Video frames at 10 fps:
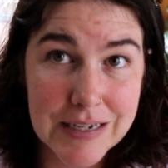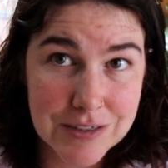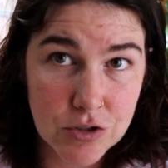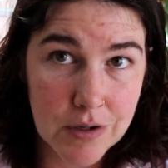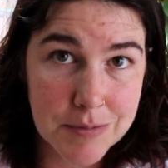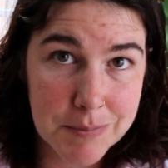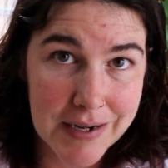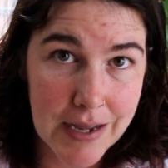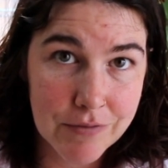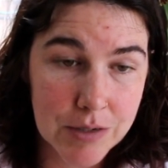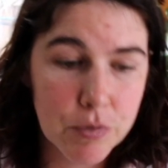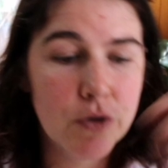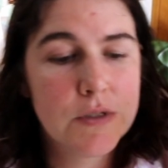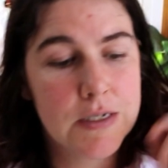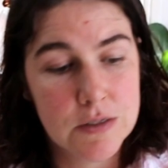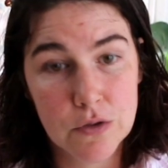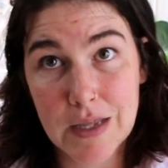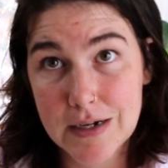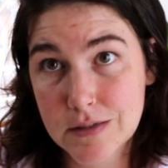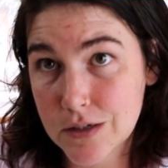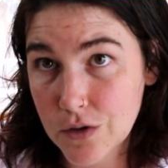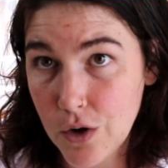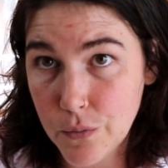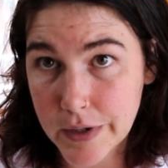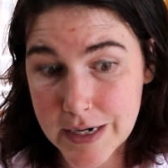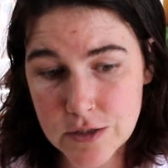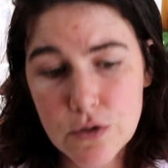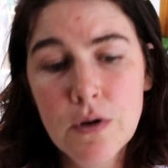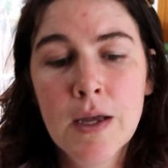interrupts my carving process. So that is not what I do.